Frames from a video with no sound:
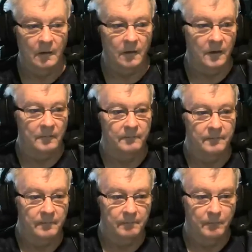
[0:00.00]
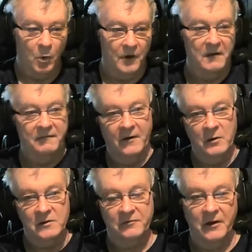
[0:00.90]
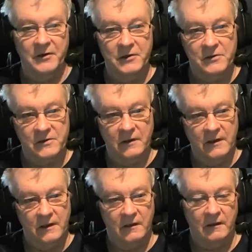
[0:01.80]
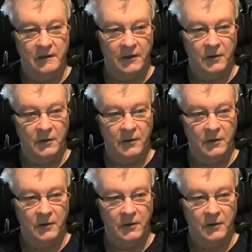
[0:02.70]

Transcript: Good morning, folks. Fred Houston here.